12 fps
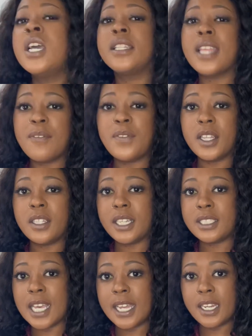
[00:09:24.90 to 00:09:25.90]
Definitely
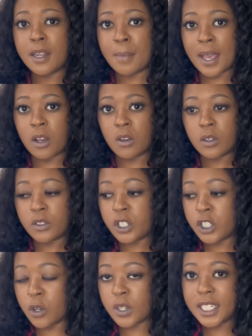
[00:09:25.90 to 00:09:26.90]
excited about,
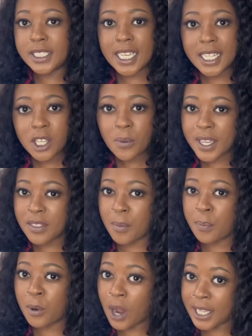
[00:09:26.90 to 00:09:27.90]
continuing the
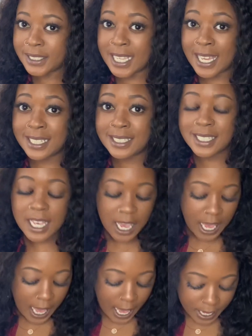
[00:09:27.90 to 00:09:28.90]
process.
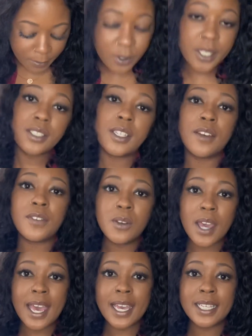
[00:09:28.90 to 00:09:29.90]
I am going to give you
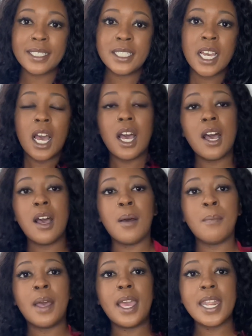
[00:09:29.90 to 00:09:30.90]
guys
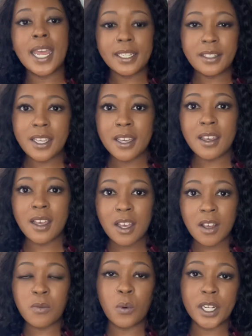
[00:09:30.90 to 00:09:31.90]
an idea
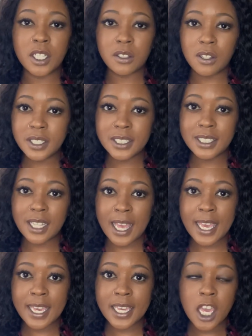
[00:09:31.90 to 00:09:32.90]
of what it looks
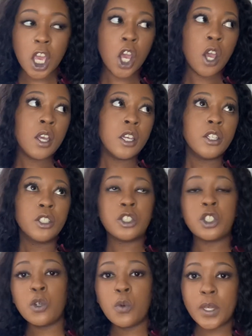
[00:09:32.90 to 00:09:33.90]
like
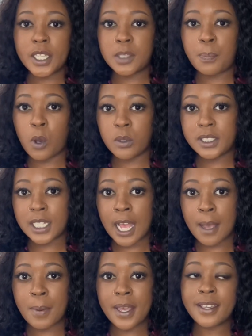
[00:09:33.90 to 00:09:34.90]
2 weeks
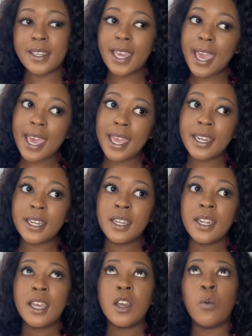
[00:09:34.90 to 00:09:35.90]
post-op. Again,
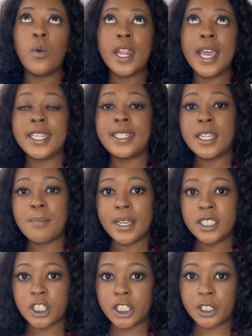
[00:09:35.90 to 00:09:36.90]
when I did my
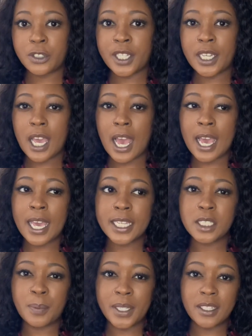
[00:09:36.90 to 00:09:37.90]
surgery, I
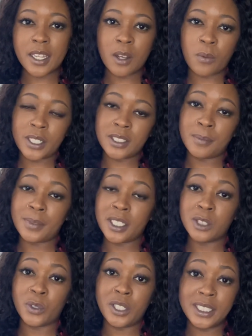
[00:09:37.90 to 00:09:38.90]
explained that I wanted something
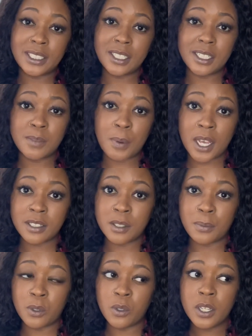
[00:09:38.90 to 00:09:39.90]
as realistic as possible.